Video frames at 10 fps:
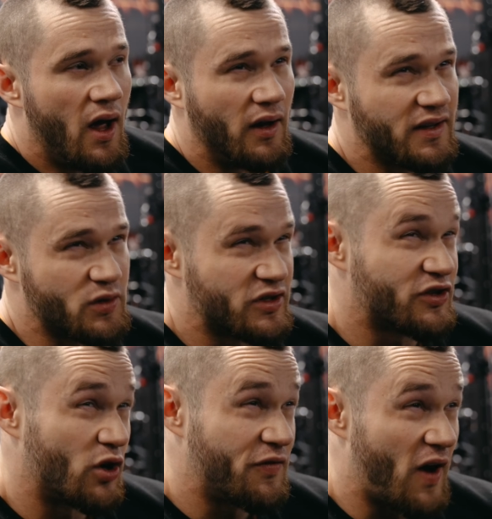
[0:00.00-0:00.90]
unless it was
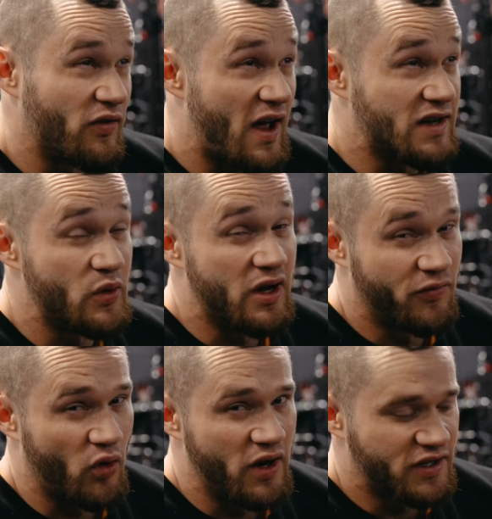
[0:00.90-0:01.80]
35 last week and
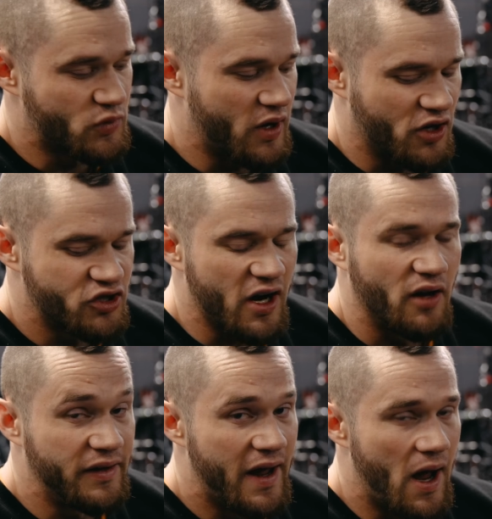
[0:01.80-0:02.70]
40 this week. I'll check
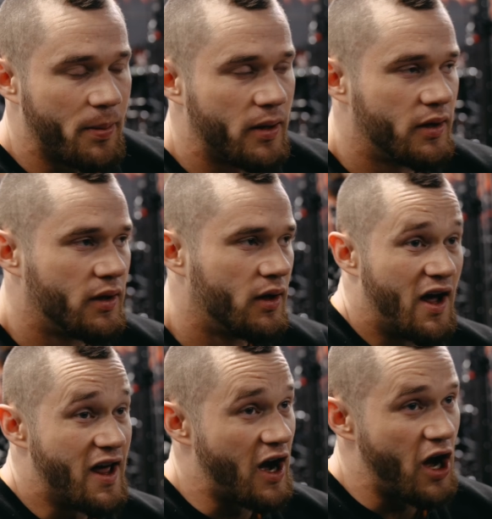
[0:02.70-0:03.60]
on the app.
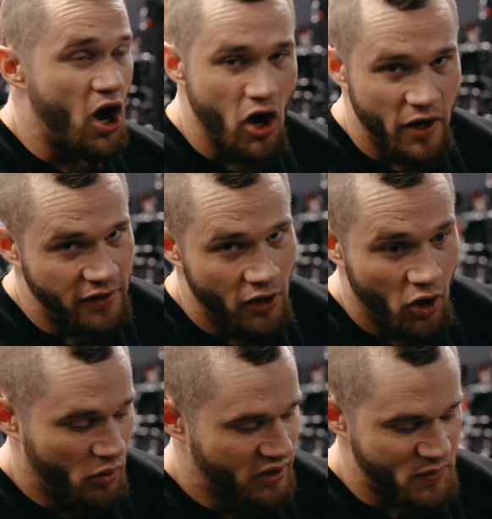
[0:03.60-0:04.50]
And I already
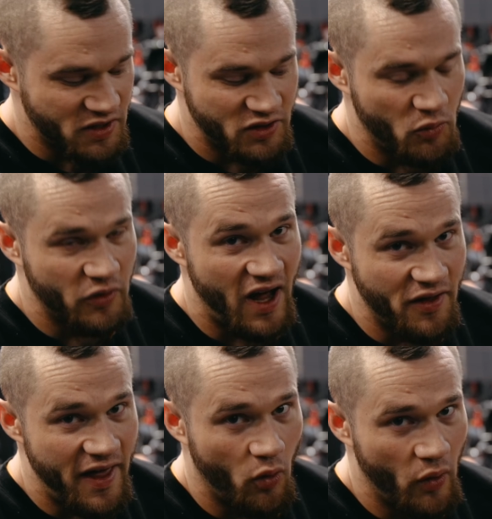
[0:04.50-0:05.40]
know, especially with how
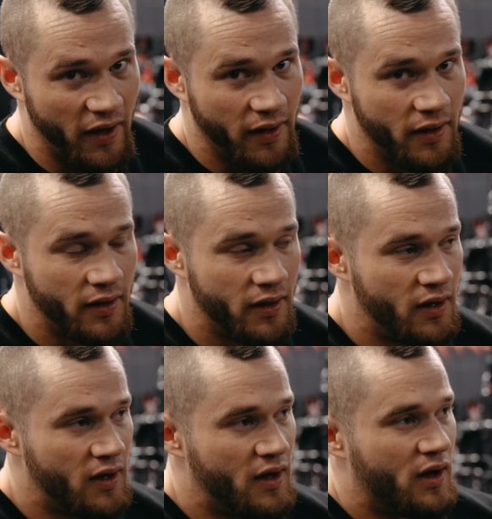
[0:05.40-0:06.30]
that went,
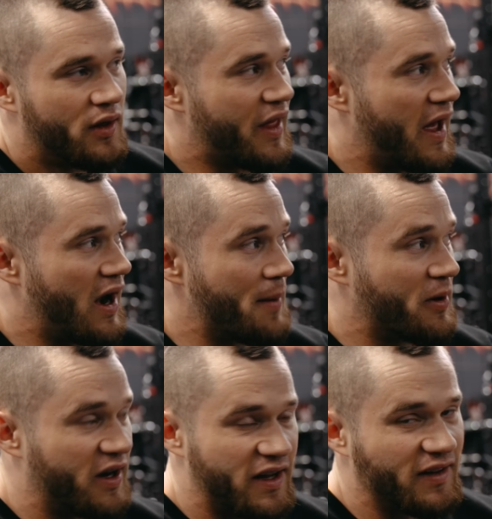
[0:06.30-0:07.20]
that I'm
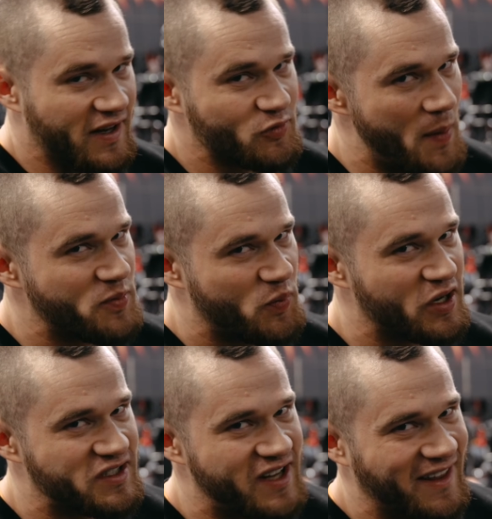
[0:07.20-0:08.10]
gonna get less reps per
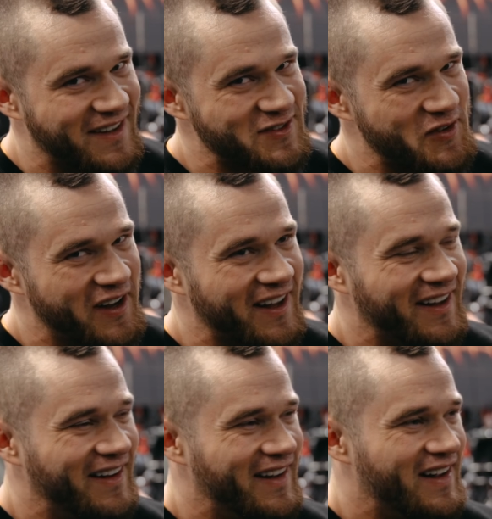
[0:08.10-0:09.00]
set this week.
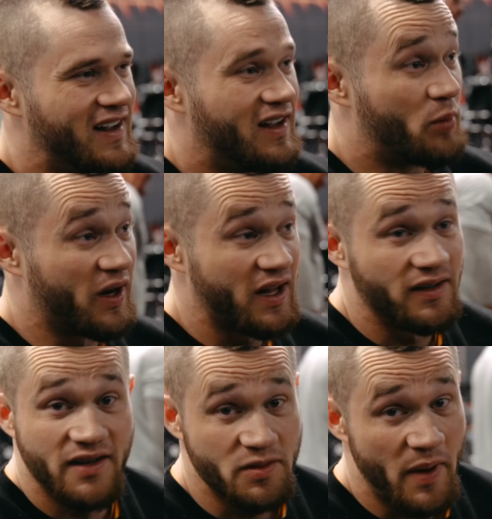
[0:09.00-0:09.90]
But
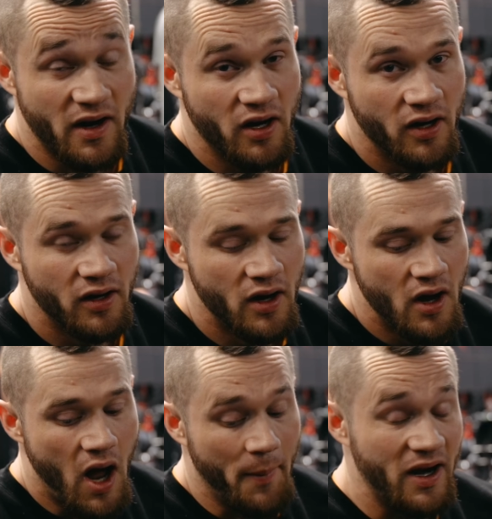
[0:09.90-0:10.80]
again, doesn't matter.
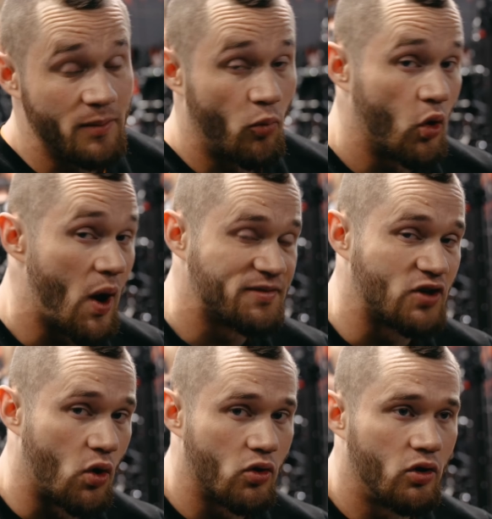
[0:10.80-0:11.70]
I'm getting more reps
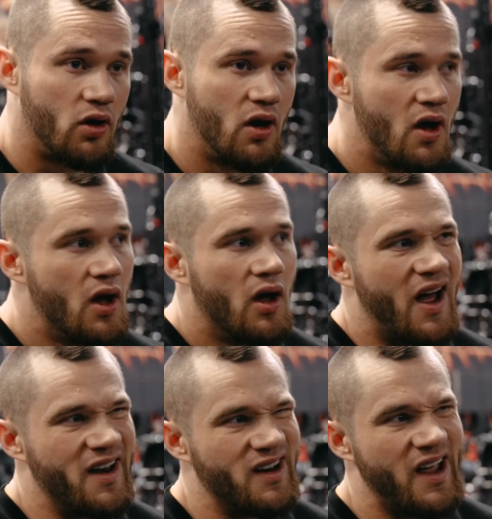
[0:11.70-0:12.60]
total
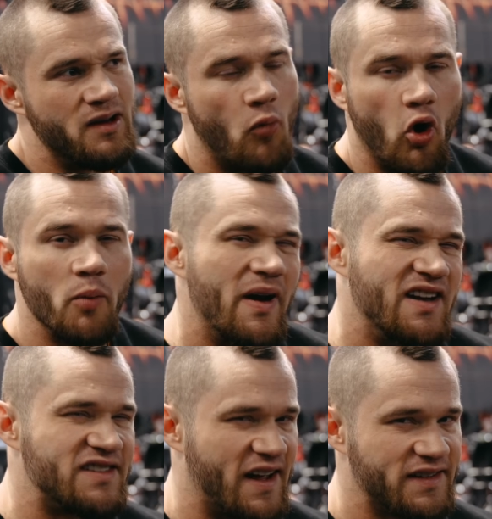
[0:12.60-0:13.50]
and more mini
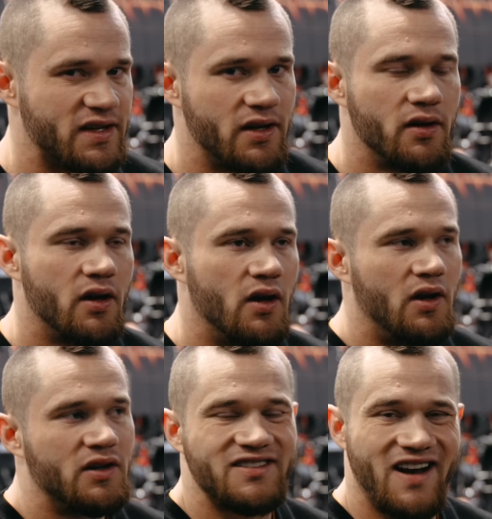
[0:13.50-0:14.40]
sets.
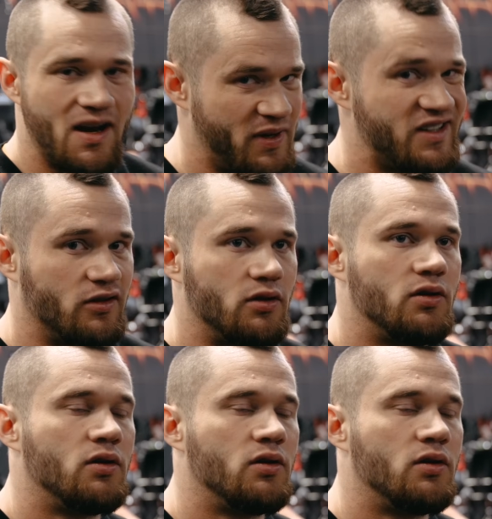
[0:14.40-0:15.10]
It's not a big deal.